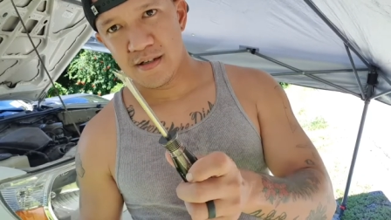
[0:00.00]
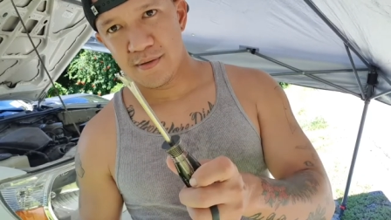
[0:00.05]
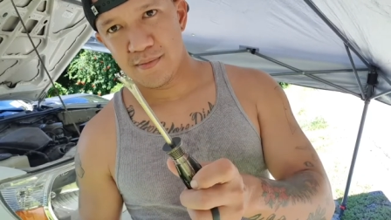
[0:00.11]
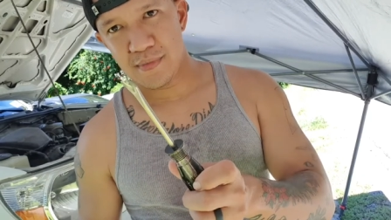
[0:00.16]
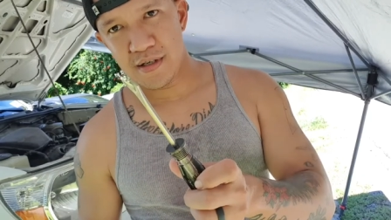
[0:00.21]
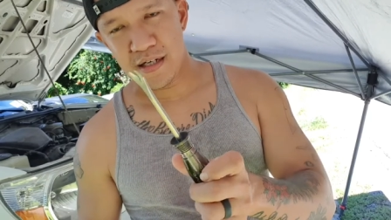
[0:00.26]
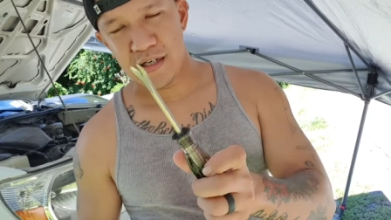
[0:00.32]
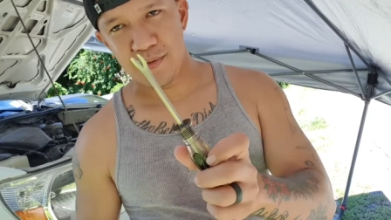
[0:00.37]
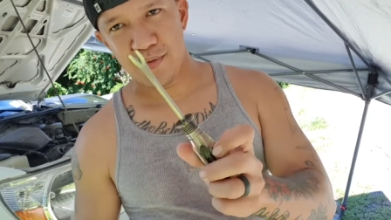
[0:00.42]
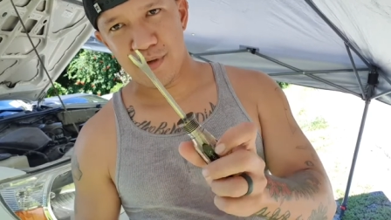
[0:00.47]

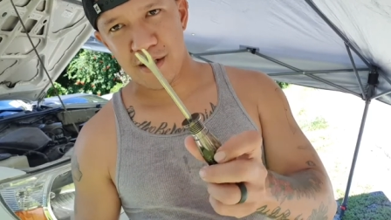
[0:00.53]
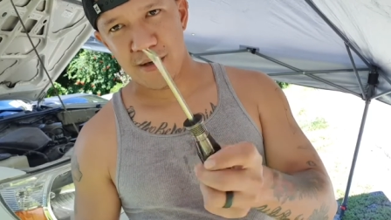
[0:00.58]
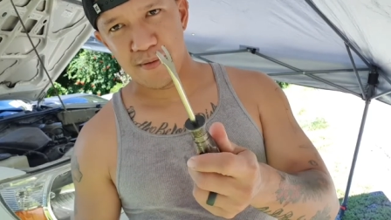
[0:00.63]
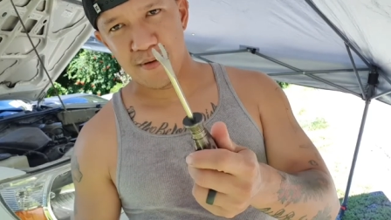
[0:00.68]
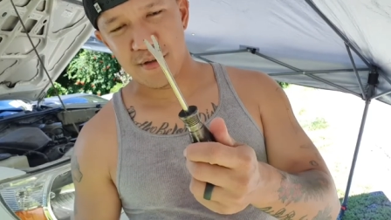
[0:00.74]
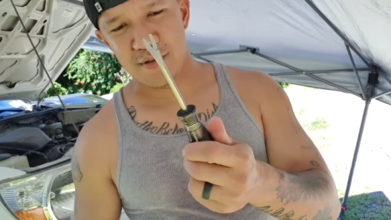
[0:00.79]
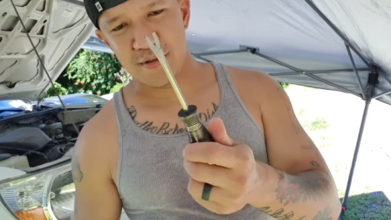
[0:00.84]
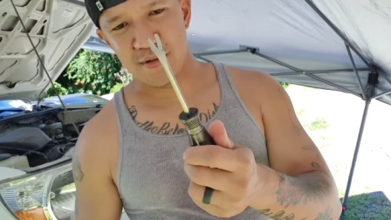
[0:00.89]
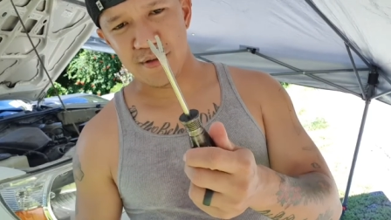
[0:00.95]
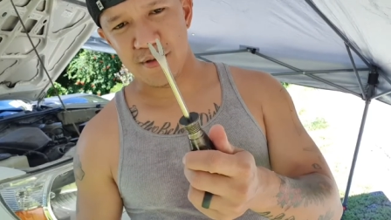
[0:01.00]
my pry
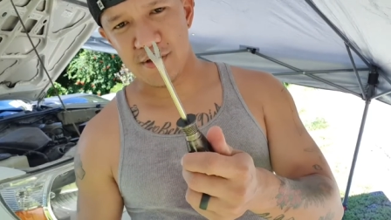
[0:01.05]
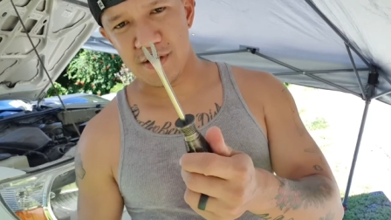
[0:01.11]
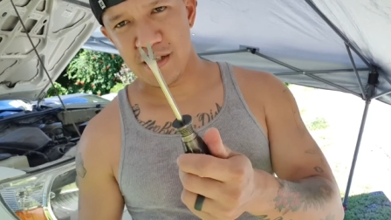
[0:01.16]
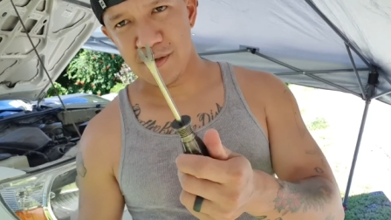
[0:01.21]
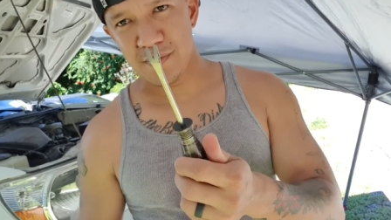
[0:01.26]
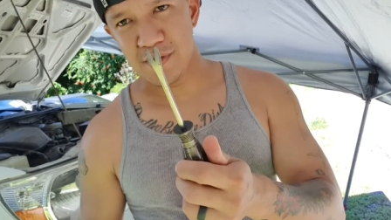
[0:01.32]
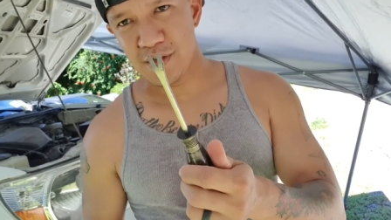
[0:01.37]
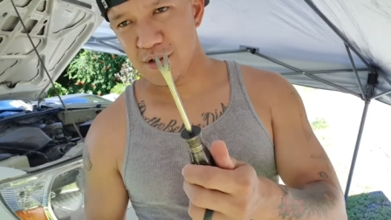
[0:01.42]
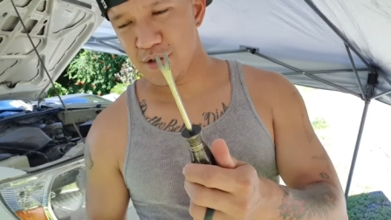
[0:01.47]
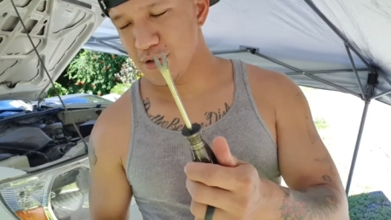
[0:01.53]
bar tool that
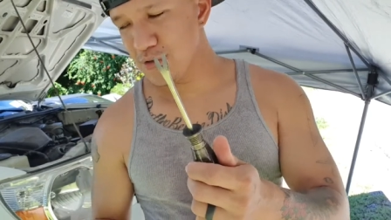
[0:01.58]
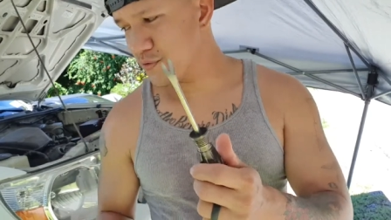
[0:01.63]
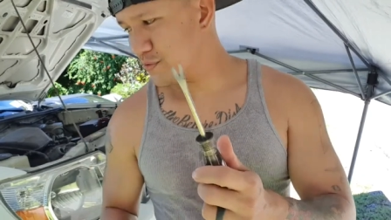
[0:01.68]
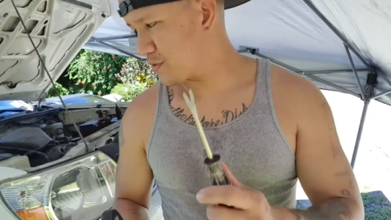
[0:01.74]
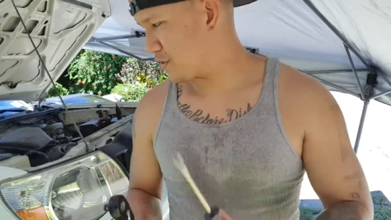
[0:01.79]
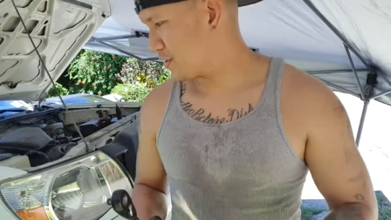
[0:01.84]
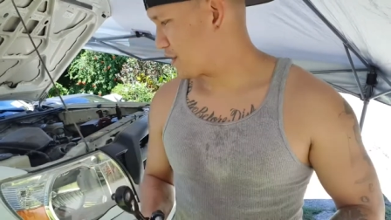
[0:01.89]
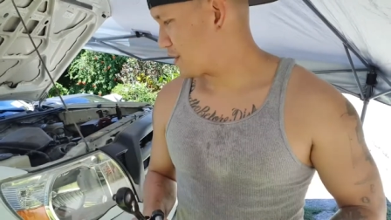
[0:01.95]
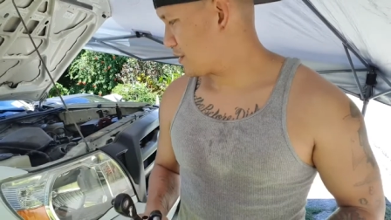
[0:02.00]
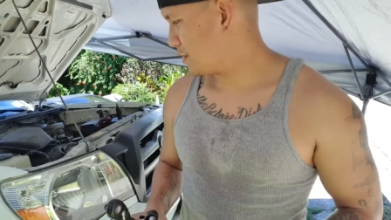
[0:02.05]
I'm gonna use for
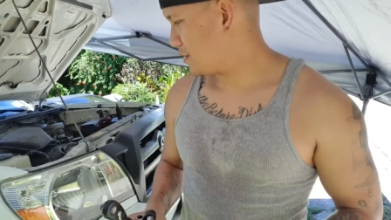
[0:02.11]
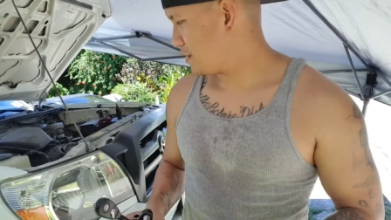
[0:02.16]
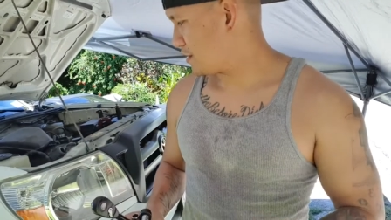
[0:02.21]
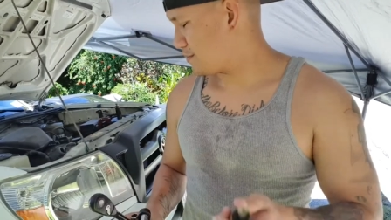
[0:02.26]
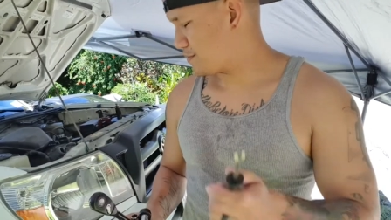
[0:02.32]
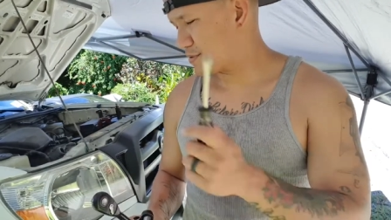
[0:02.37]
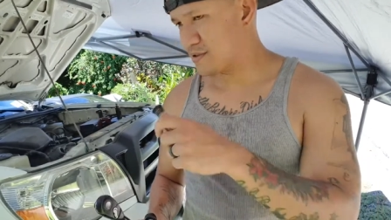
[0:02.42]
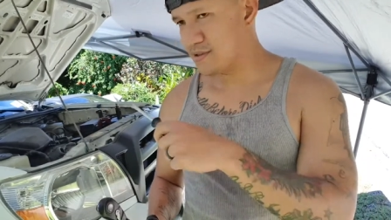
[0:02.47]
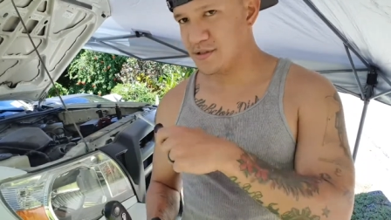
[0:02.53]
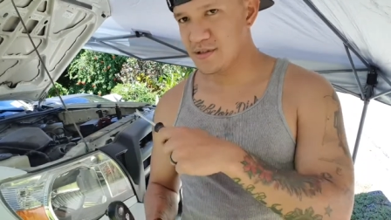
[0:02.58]
the
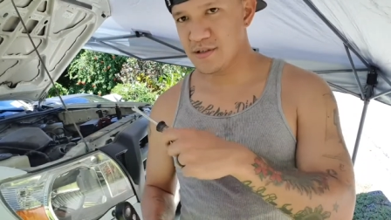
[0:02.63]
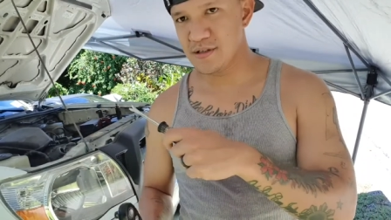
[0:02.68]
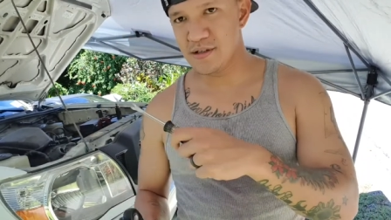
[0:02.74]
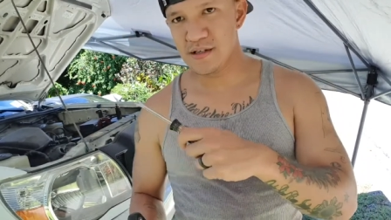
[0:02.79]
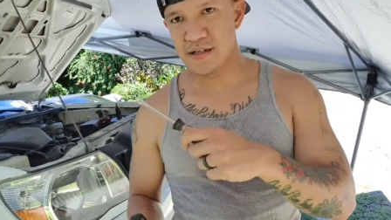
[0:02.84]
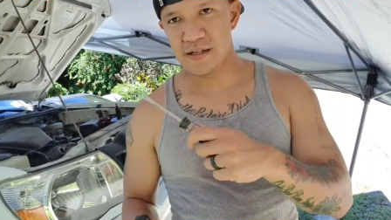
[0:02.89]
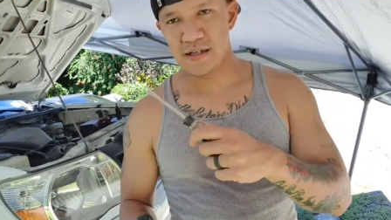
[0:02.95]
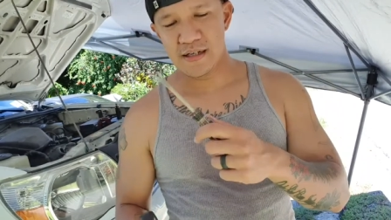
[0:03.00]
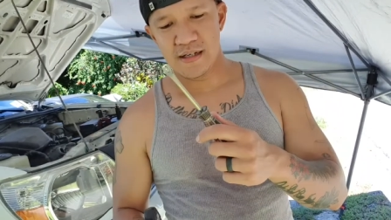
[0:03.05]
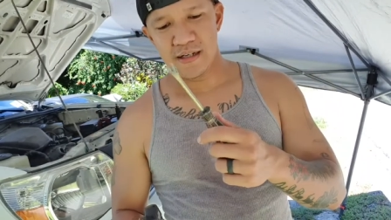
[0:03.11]
clips,
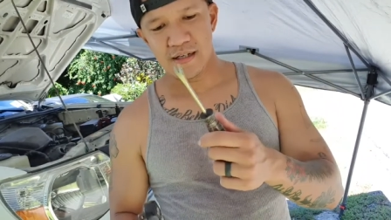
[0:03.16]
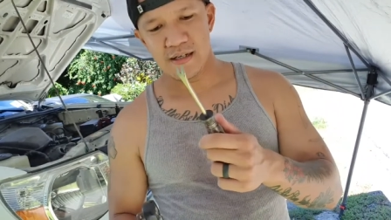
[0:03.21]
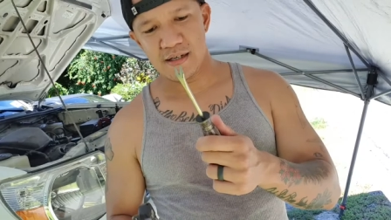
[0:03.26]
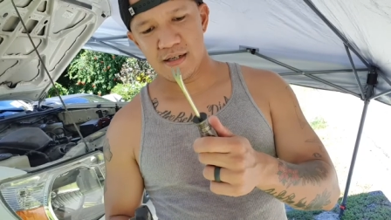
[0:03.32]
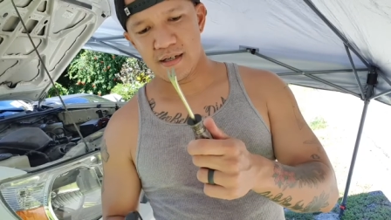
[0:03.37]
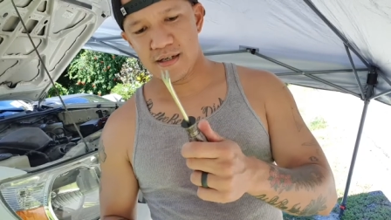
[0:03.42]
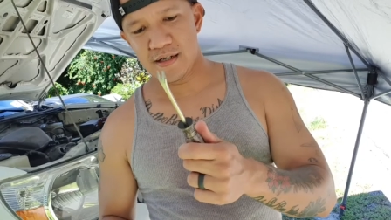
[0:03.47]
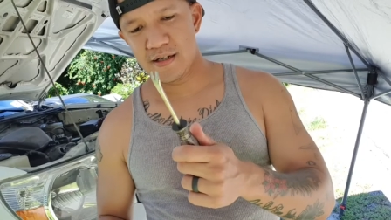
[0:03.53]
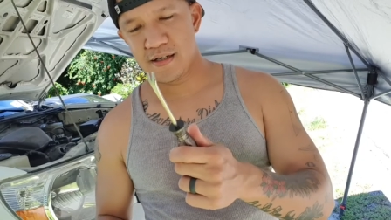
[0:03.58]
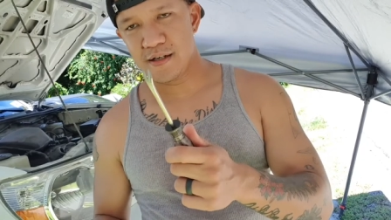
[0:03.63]

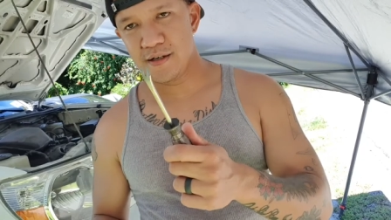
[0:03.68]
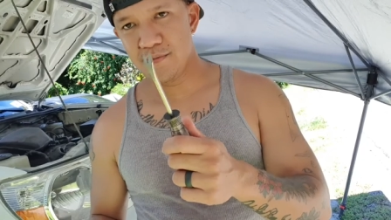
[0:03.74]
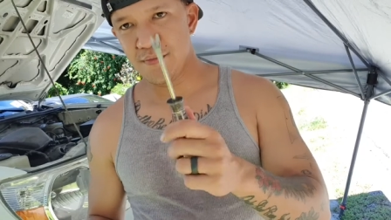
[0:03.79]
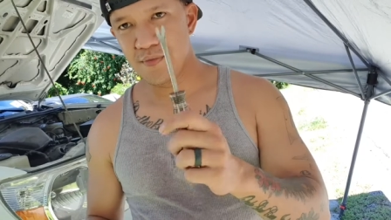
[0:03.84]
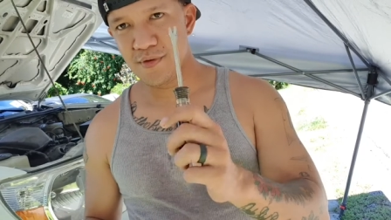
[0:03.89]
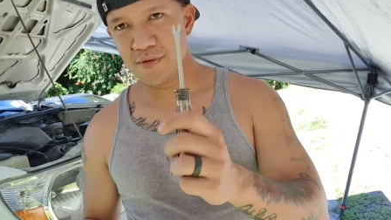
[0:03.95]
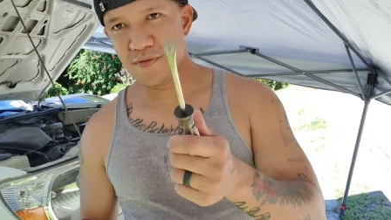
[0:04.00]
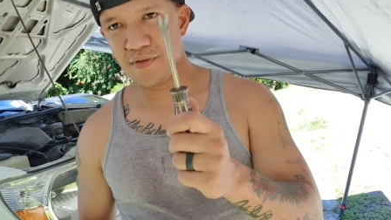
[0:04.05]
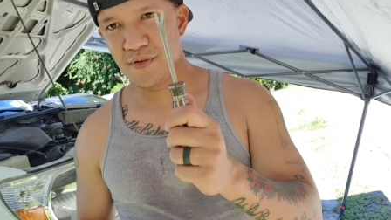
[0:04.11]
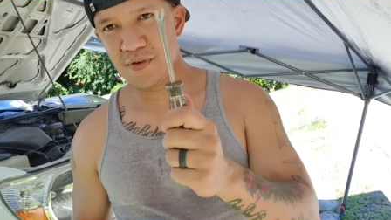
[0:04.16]
um,
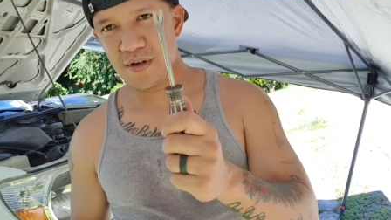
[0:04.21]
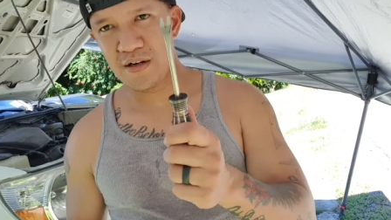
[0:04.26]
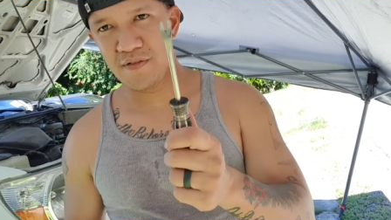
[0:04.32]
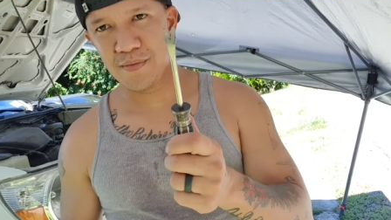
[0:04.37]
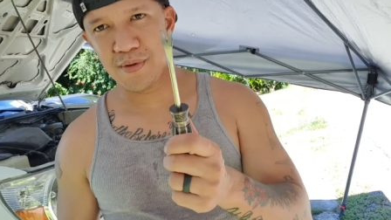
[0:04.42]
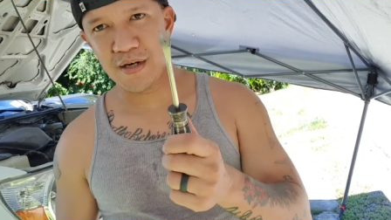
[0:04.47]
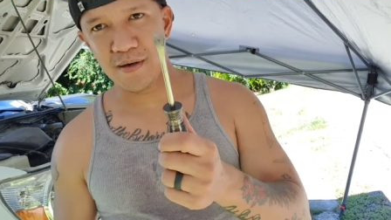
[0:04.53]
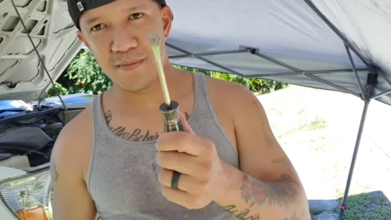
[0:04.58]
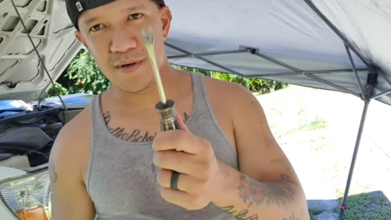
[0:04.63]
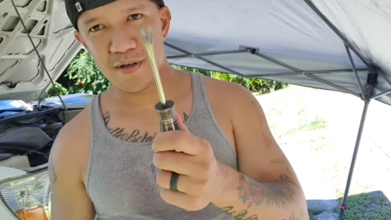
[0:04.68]
if you don't have a
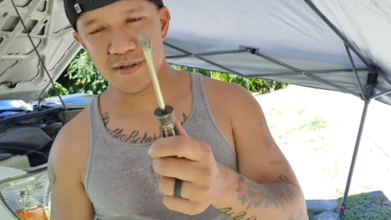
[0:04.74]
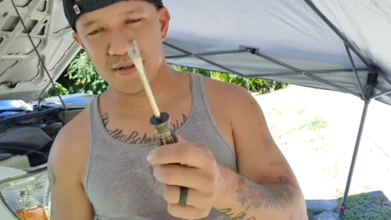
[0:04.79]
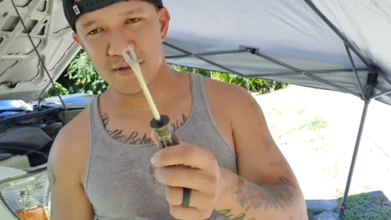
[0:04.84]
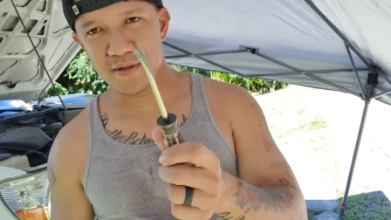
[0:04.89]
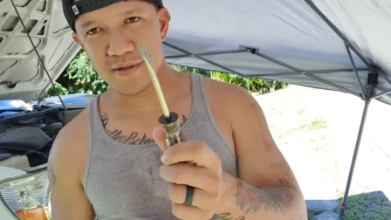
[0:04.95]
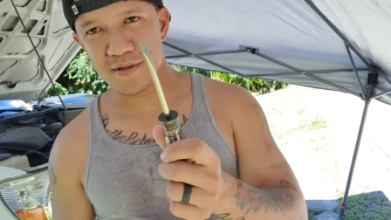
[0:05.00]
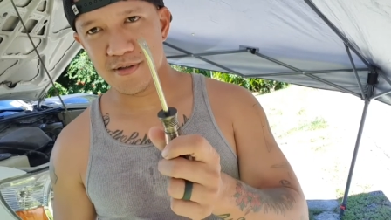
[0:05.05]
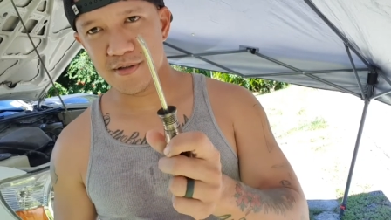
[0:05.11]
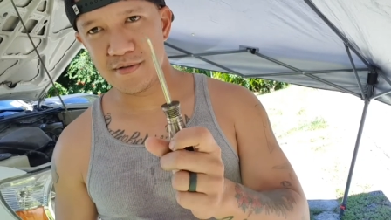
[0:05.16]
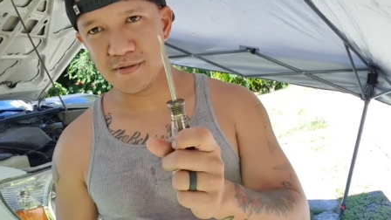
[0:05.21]
pry bar
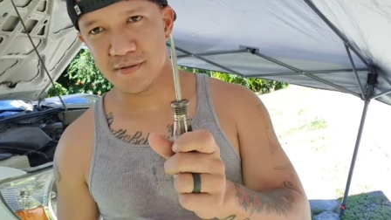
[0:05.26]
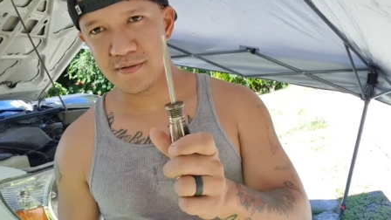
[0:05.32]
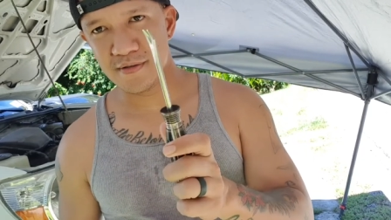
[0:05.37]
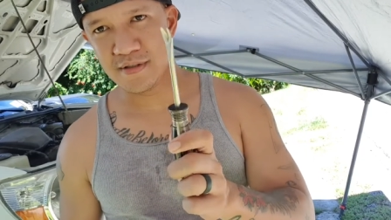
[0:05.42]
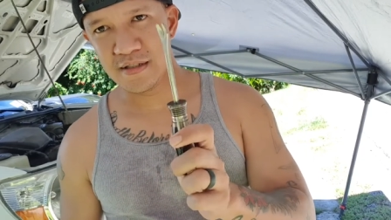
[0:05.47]
tool,